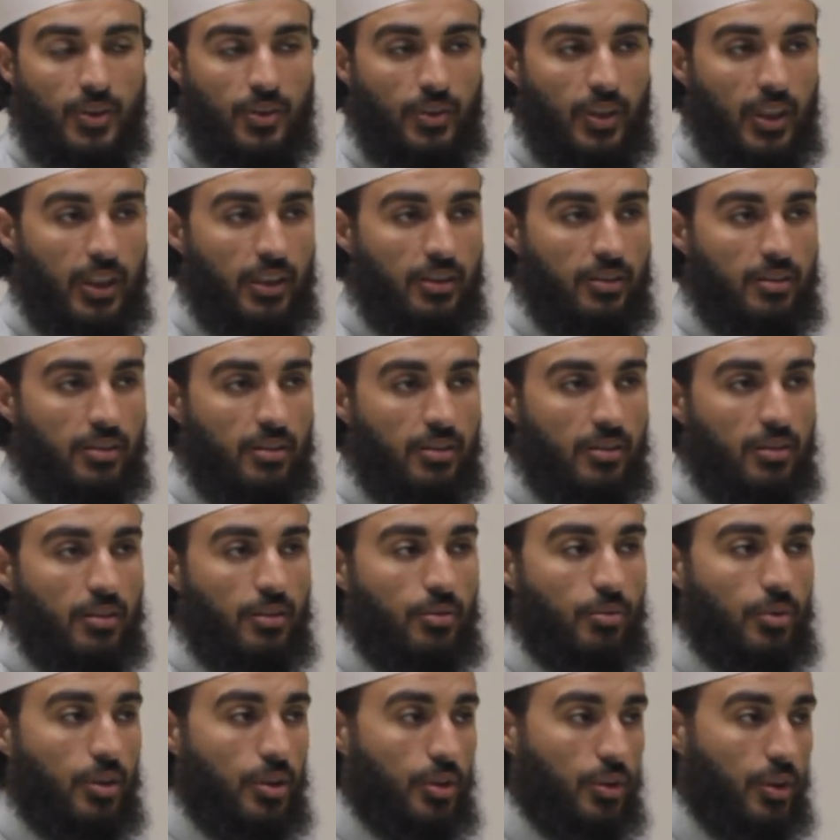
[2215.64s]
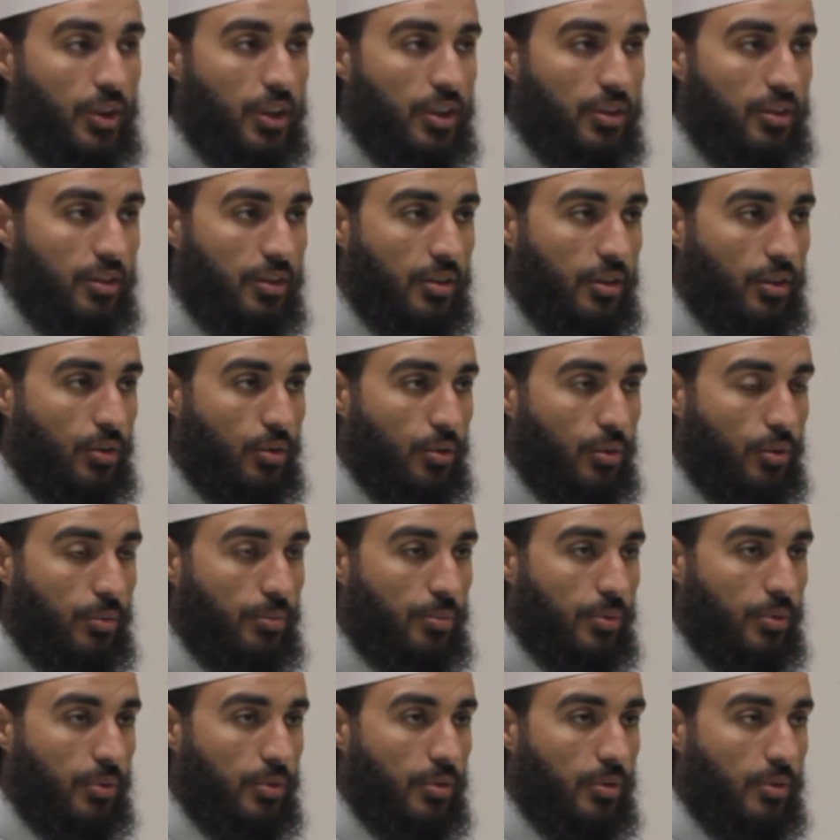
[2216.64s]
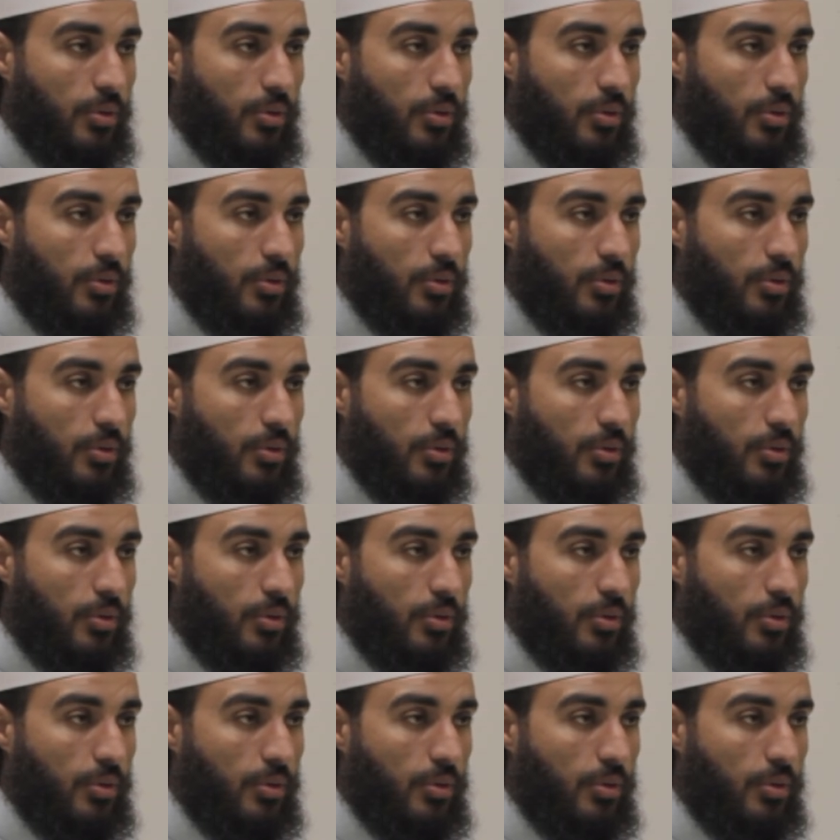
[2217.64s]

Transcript: Right? When you eat in a group,